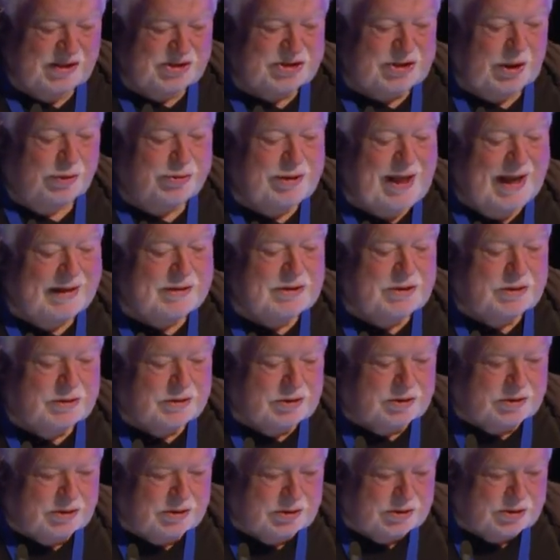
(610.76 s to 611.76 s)
So that
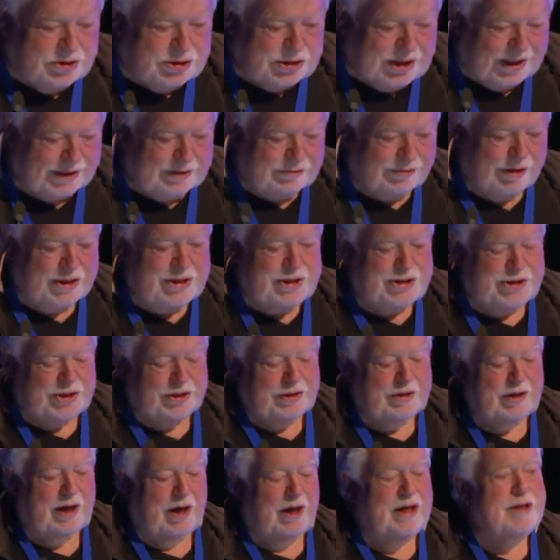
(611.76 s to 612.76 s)

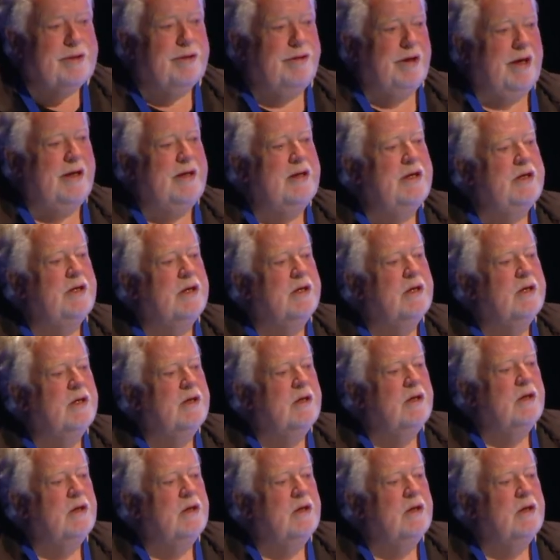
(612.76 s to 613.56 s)
generation, I think,